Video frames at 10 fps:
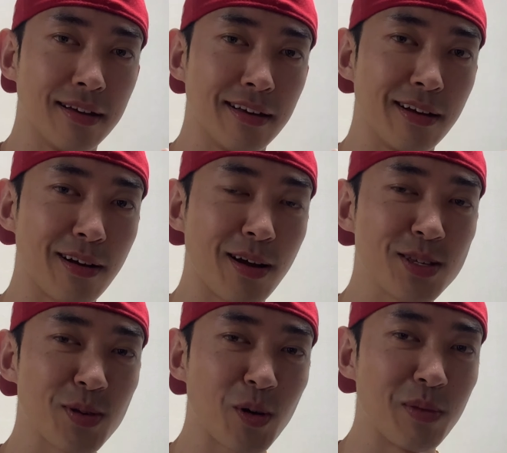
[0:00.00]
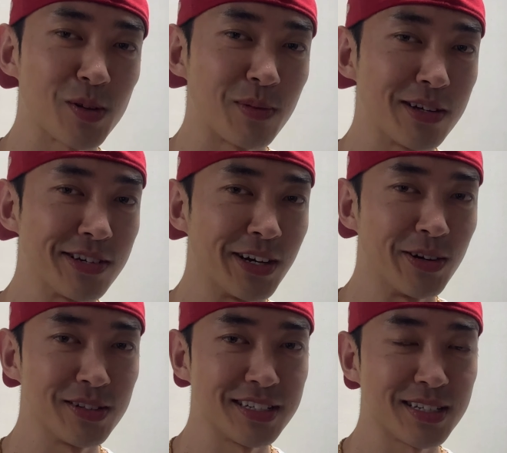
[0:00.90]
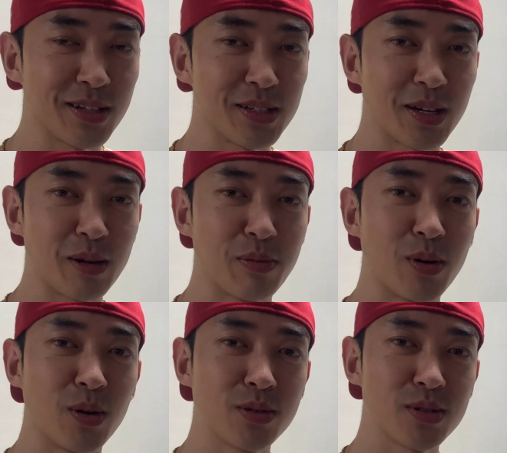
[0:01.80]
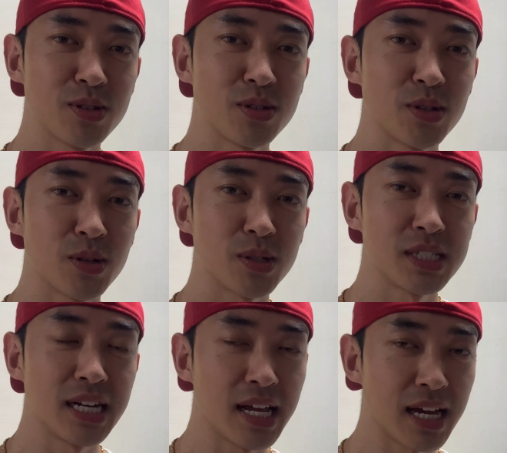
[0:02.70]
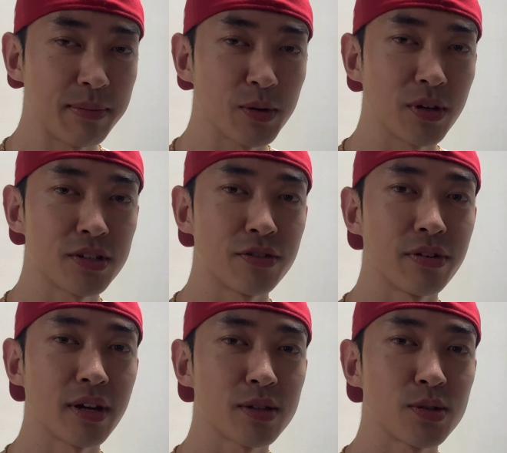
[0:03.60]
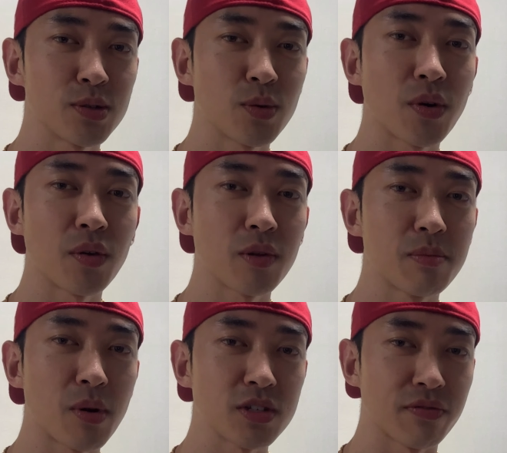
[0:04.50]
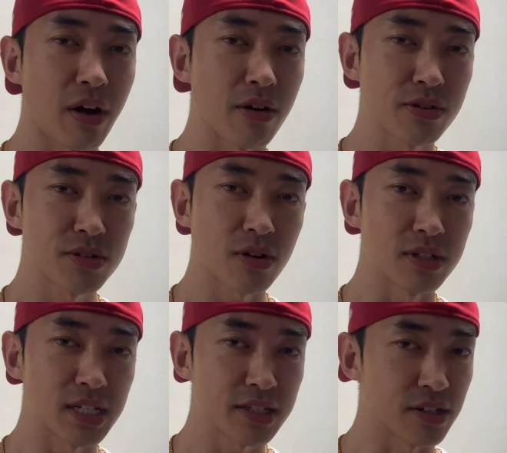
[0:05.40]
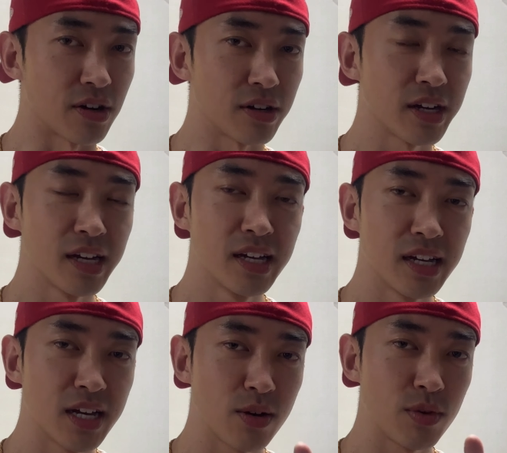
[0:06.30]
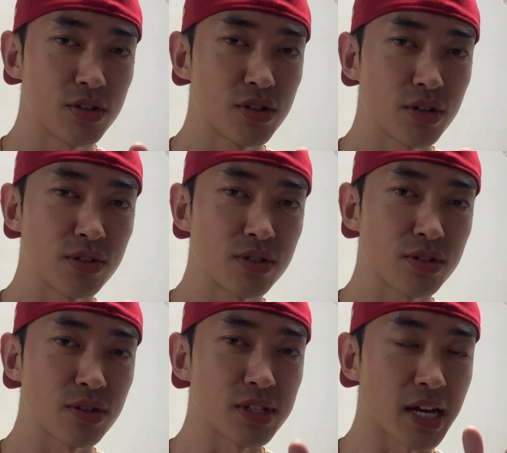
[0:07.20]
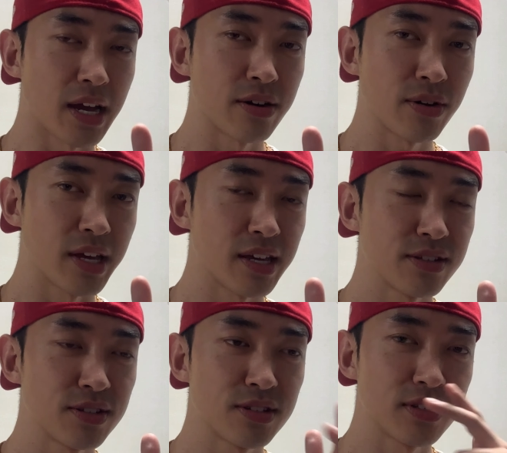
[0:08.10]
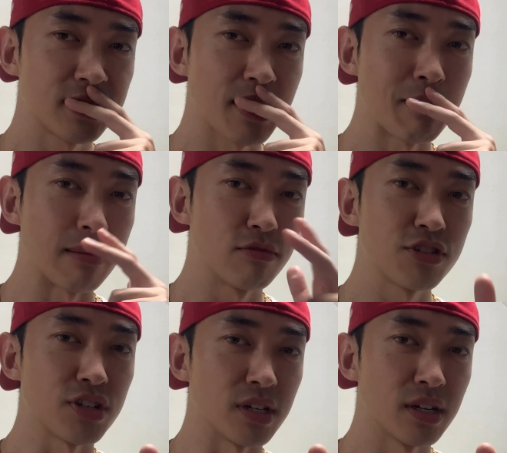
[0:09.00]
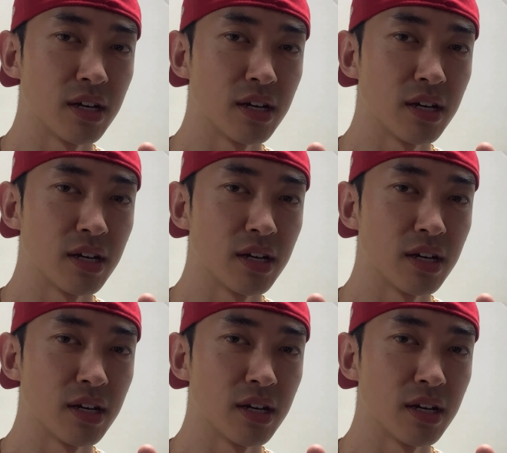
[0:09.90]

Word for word: Hey guys, welcome back to my channel. This is London Tadpole. So today I'm going to react to one of the most viral song on TikTok, which is the title is Mamushi.